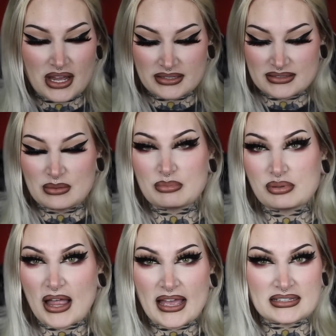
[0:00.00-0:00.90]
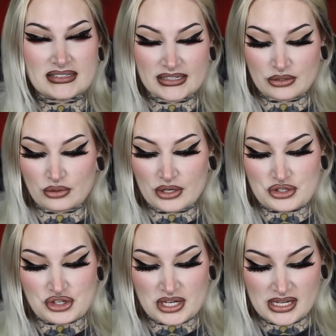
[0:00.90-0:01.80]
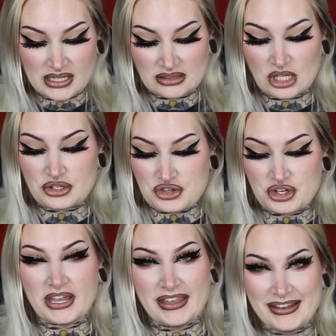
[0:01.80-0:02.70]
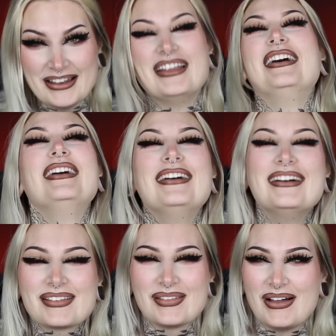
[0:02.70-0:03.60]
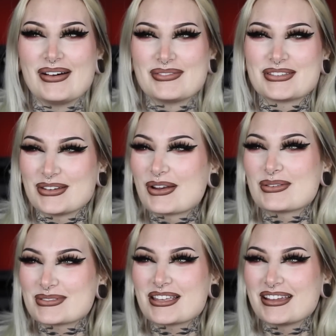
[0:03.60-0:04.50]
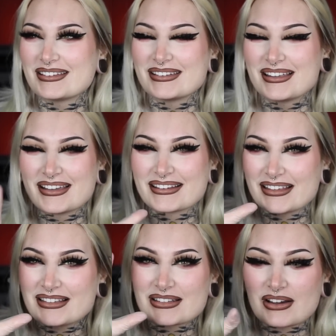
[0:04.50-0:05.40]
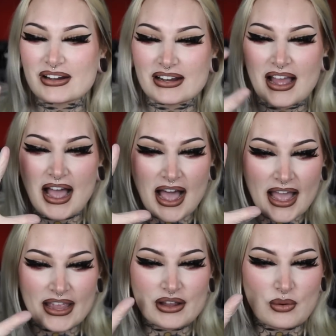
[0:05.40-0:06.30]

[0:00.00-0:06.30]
not some plastic crunchy lunch kit. Gloves, you know what I'm saying? Like, these are high